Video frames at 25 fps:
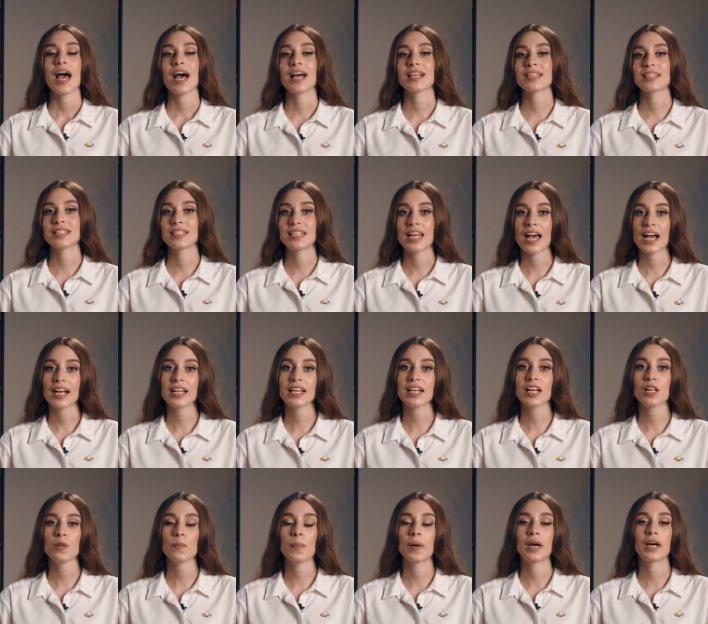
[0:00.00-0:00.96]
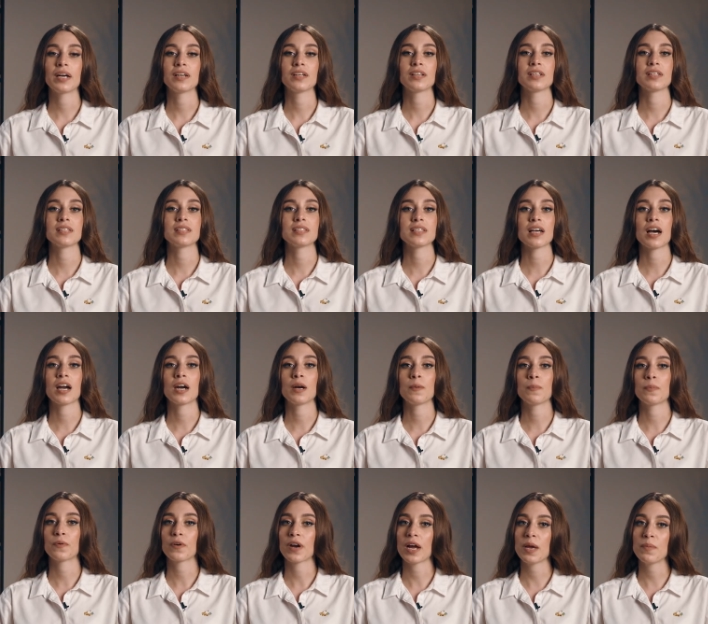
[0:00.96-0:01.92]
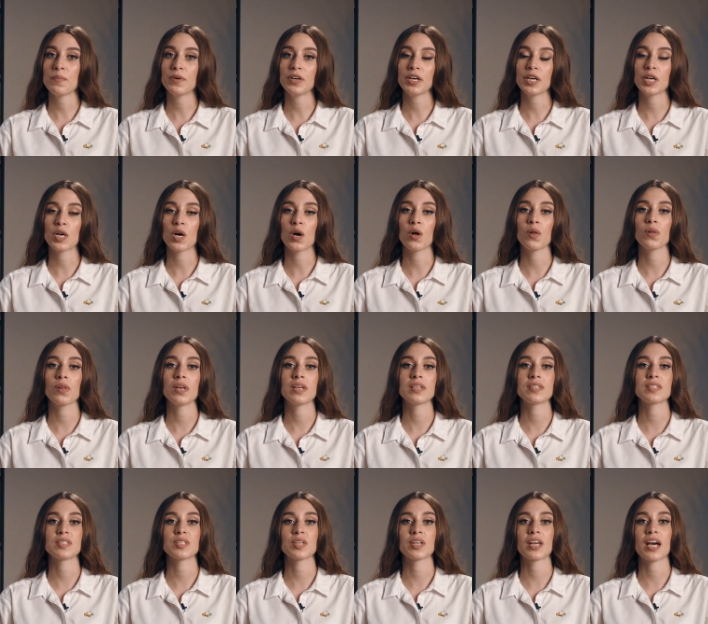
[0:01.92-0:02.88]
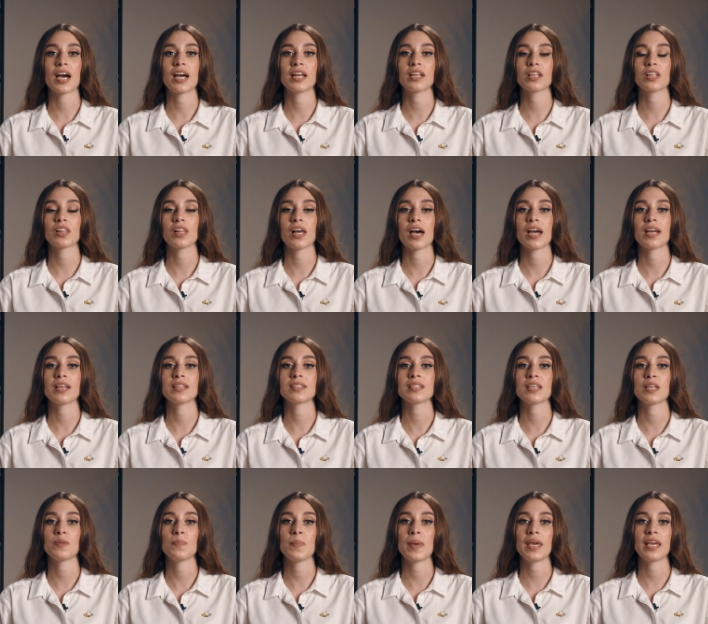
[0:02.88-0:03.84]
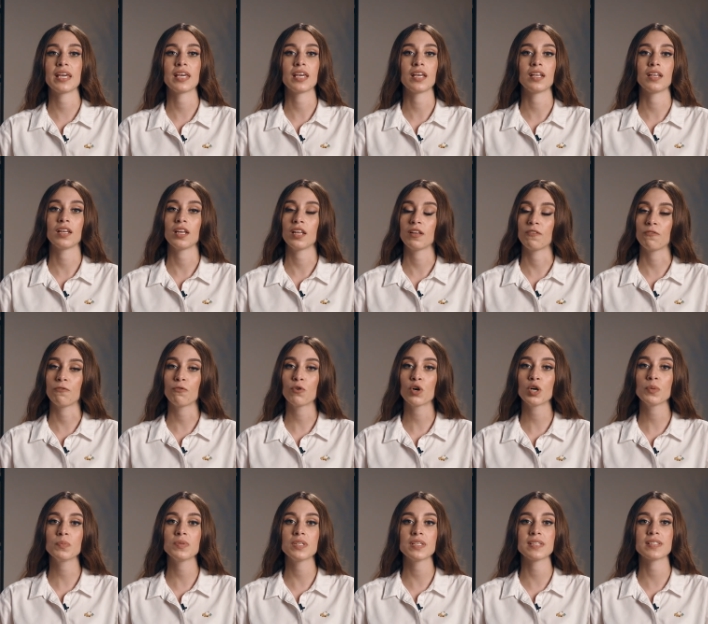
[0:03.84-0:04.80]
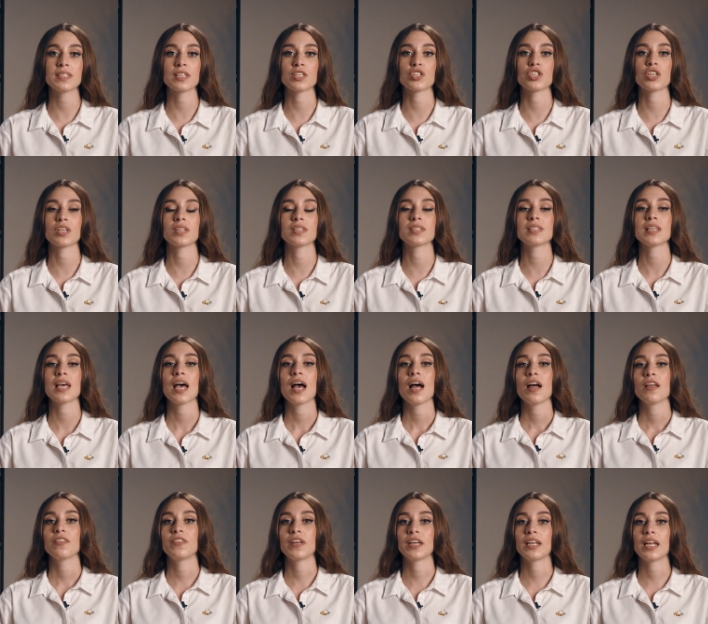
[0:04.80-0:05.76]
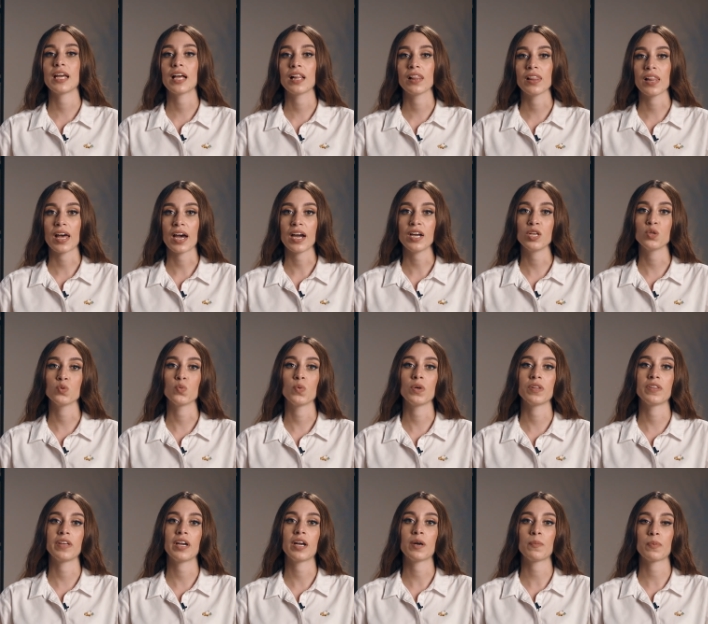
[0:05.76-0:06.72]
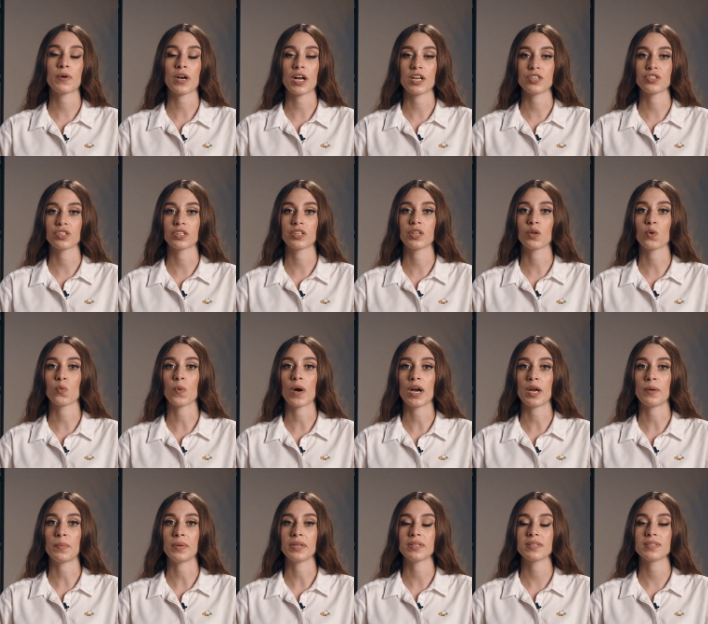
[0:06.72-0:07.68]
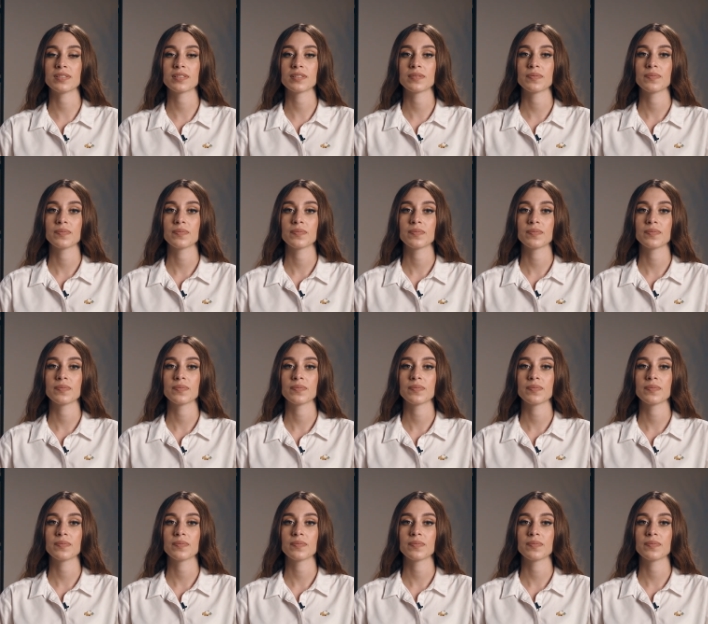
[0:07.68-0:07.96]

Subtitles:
As technical partners, our primary goal is to guide clients in making informed decisions that align with their project requirements.